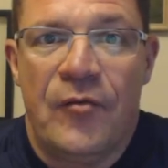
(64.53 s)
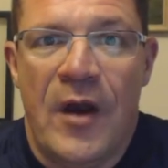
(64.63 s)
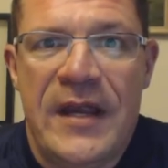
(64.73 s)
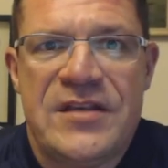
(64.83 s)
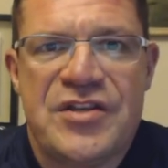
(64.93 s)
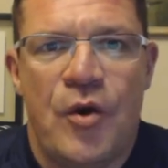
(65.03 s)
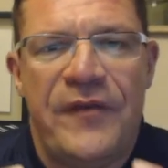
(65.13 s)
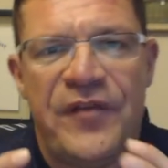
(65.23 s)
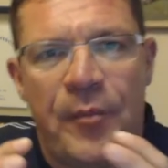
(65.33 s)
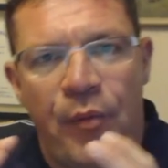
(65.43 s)
right? So
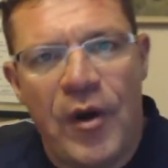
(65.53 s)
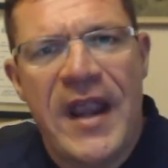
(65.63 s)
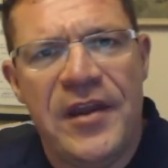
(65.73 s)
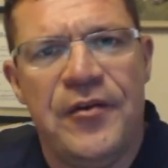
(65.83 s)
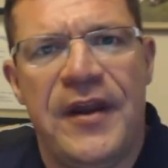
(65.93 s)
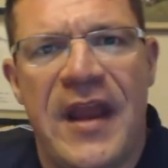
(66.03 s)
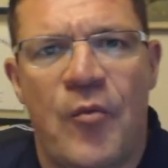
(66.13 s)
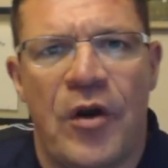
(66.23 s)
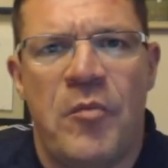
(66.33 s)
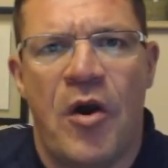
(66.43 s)
if you're brand new to
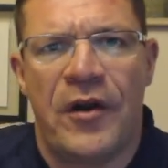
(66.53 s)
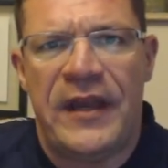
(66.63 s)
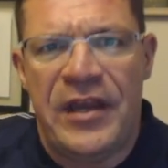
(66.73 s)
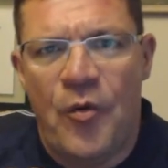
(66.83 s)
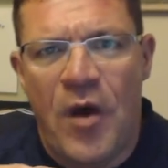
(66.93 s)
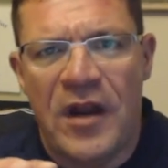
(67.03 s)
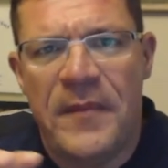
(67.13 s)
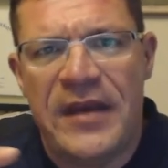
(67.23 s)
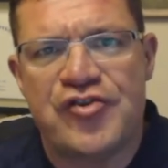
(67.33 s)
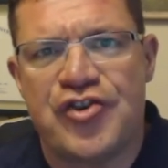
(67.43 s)
network marketing, you want to
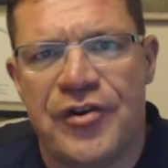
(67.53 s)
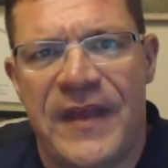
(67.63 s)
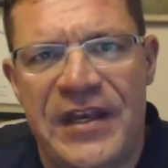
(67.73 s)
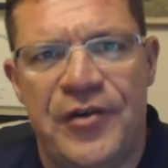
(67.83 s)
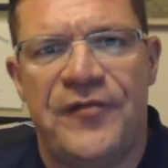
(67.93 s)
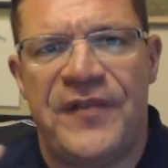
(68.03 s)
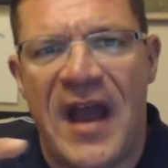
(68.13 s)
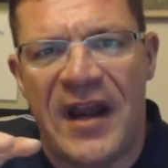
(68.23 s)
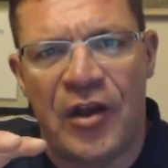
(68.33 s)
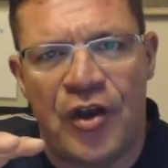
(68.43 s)
make sure that you've
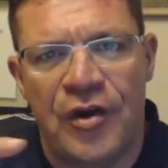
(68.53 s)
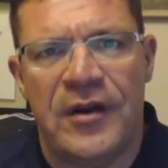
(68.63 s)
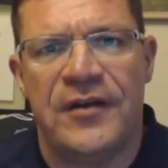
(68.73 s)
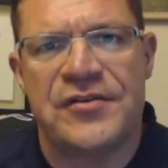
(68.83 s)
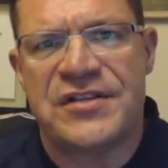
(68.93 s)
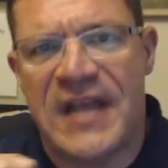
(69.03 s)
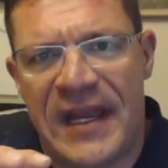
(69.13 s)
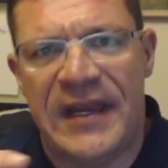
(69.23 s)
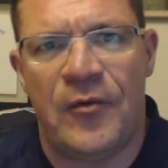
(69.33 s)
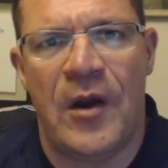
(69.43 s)
got a good
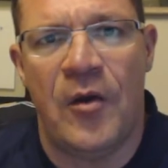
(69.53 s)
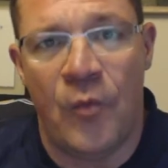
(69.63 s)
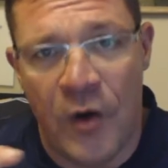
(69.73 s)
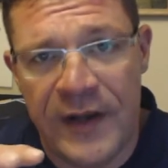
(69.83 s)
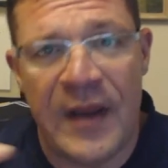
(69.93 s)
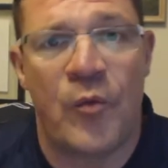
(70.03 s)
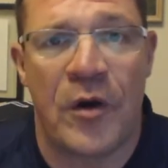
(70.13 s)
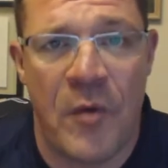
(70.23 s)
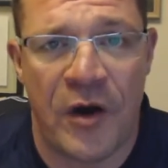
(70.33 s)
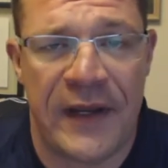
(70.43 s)
understanding around what
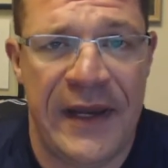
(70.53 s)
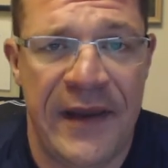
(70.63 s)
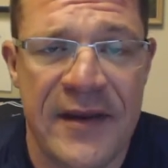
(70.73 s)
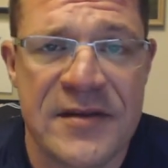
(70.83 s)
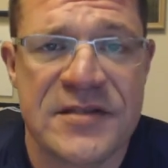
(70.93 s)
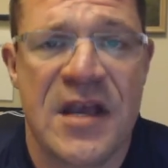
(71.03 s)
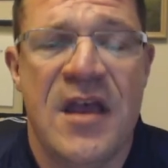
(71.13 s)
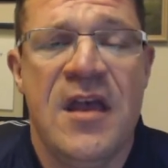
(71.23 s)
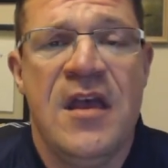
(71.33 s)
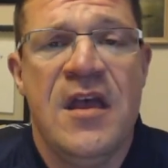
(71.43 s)
network marketing is.
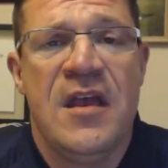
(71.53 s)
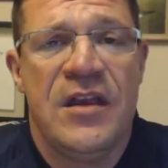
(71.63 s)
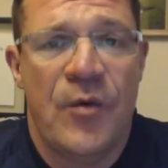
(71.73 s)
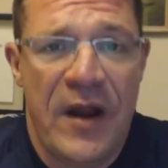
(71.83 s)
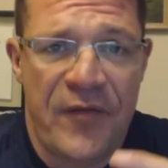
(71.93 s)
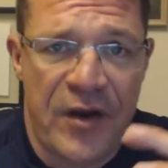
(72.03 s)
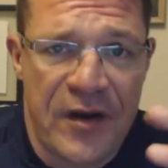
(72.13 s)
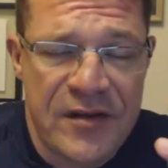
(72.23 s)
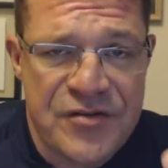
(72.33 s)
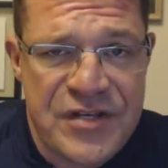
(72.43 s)
You want to have a
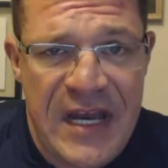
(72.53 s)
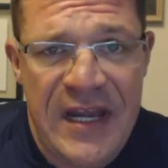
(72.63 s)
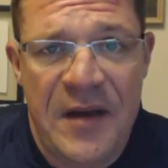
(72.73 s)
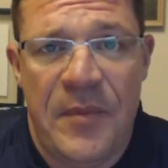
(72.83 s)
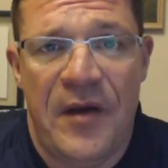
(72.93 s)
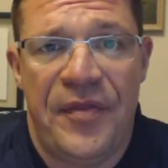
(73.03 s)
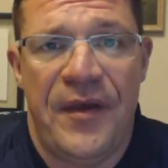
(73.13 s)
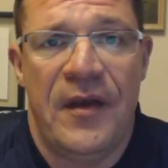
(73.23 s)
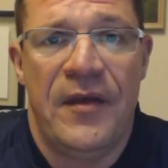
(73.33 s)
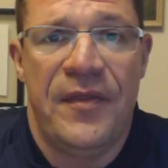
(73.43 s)
good understanding about
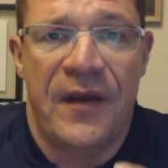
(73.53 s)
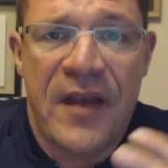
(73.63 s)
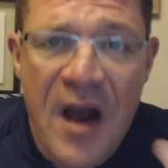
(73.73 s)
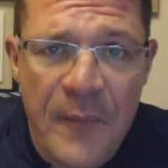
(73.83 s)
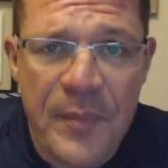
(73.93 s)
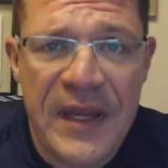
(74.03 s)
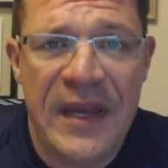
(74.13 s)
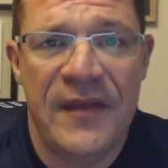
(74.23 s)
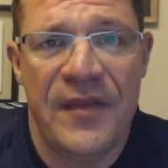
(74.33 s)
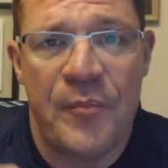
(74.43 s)
the
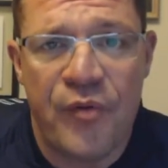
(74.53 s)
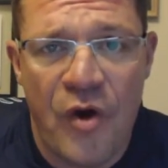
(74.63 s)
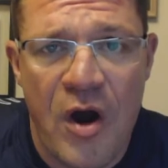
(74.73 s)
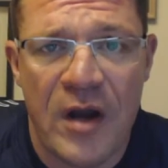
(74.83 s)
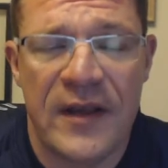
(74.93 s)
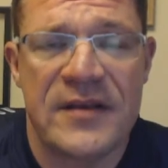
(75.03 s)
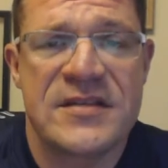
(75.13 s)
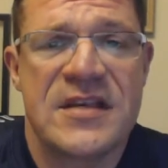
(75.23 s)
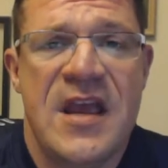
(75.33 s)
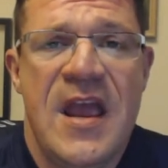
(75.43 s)
company and the
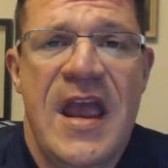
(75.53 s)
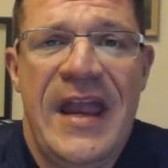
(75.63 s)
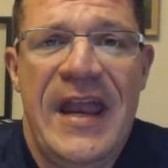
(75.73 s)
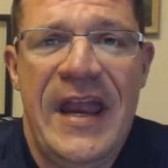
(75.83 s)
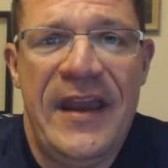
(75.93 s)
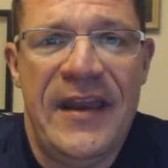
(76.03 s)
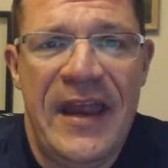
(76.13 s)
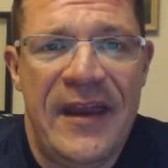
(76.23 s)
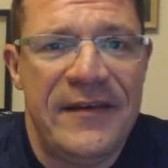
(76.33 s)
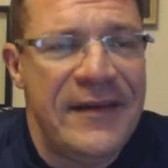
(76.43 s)
products, and
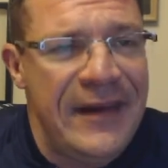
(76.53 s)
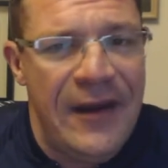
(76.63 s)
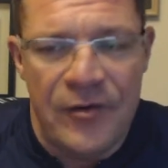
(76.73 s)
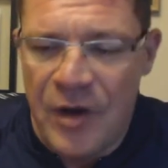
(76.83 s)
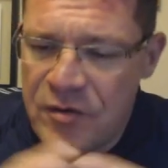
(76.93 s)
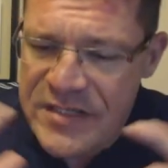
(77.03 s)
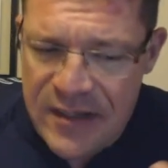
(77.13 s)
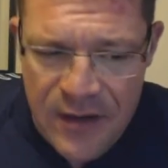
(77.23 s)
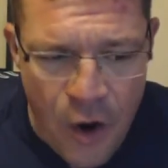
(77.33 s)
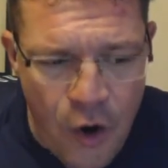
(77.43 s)
don't
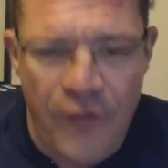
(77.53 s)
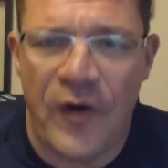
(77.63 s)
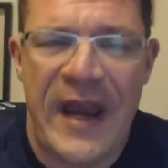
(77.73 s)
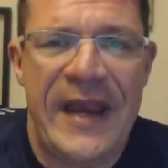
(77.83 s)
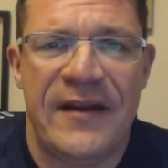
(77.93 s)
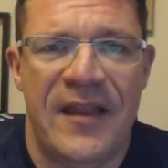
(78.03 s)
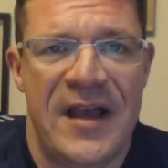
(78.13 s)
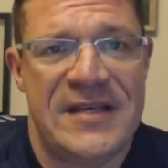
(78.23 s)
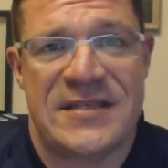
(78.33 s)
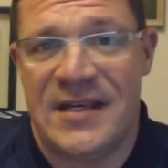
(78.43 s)
sit and
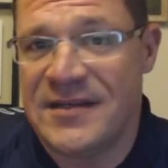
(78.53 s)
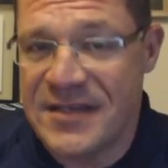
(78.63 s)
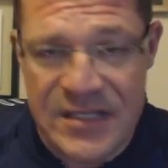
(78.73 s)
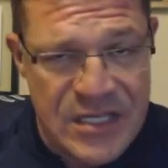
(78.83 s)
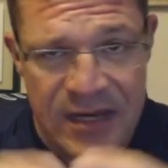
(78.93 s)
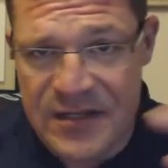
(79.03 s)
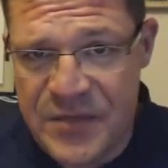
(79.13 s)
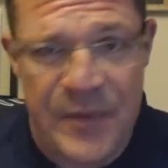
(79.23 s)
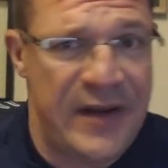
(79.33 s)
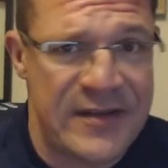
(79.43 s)
overanalyze things and
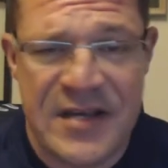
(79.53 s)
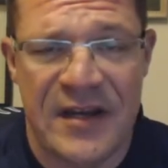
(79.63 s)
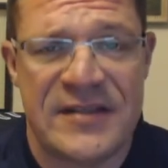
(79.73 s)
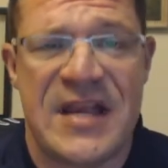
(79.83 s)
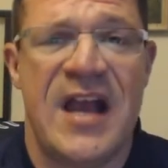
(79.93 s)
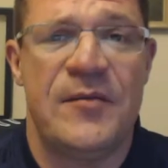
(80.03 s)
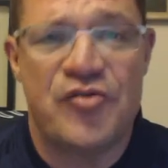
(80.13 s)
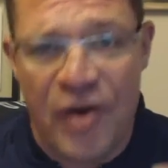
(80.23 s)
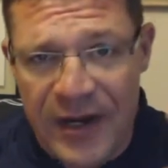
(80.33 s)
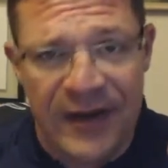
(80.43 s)
spend a ton of time
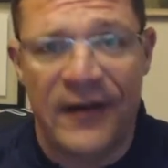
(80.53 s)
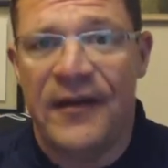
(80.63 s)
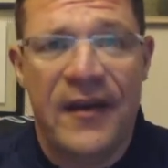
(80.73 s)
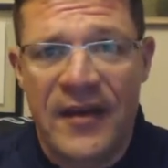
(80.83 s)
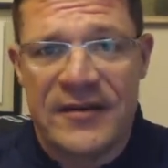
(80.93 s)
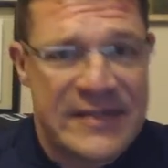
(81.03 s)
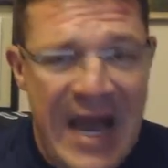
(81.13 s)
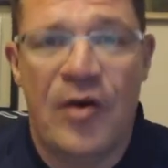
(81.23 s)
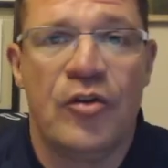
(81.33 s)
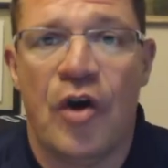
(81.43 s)
trying to
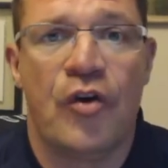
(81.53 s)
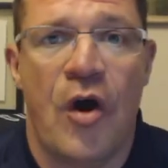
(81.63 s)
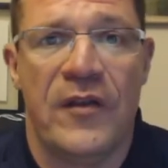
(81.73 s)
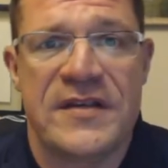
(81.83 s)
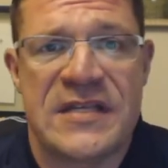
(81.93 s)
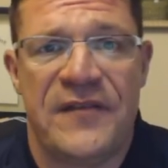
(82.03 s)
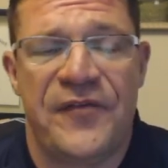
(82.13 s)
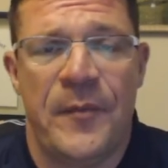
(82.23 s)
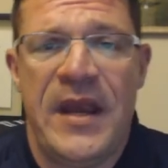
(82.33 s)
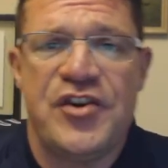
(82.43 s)
download all this
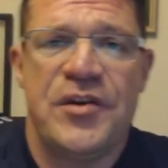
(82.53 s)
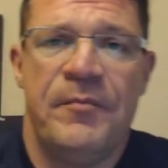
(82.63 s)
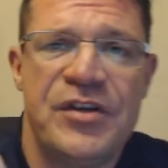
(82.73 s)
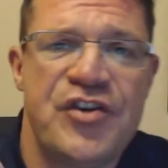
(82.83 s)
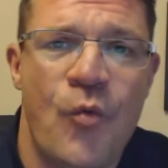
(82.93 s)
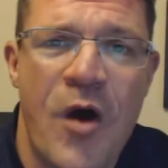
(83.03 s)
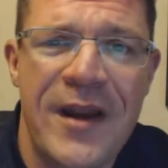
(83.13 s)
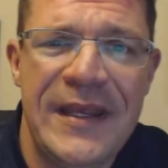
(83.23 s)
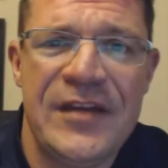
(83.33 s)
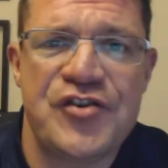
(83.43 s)
information. But you
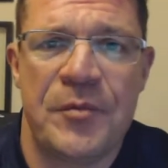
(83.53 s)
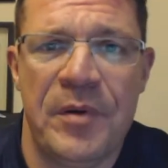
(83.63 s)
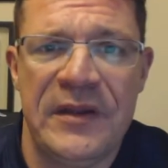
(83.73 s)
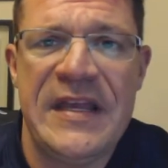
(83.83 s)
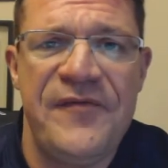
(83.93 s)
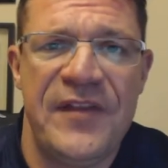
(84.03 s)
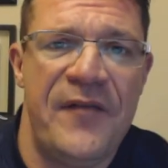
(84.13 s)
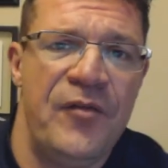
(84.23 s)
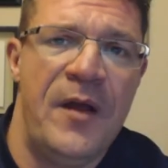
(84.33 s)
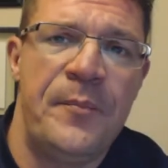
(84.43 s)
want to get your belief
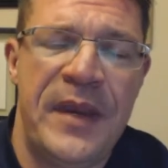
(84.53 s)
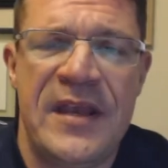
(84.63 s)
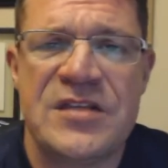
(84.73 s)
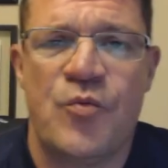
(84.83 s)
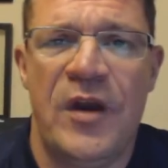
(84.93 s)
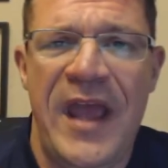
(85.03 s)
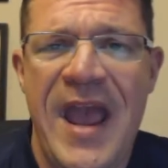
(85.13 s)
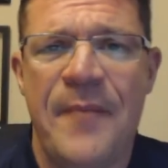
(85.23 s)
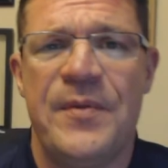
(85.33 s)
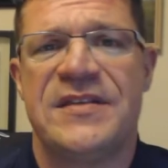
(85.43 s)
level up, because what
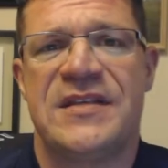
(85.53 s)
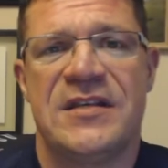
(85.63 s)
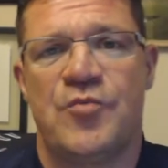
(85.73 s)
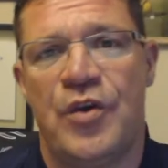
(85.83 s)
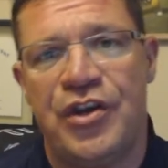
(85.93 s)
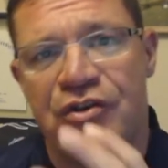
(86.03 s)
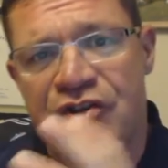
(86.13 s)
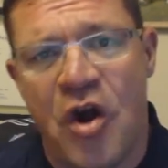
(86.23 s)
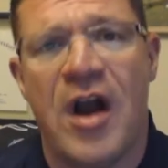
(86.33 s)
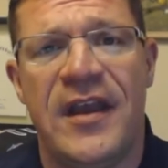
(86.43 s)
happens is when you're
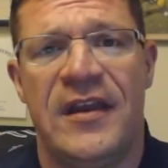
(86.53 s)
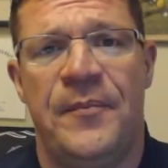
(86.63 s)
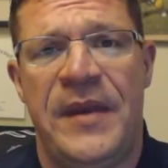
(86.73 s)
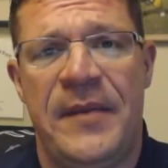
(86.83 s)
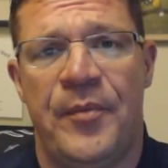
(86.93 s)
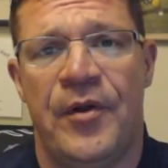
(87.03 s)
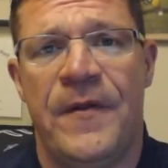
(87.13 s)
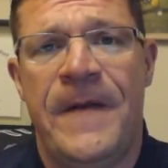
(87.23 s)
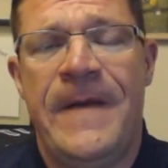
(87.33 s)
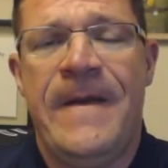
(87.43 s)
talking to people,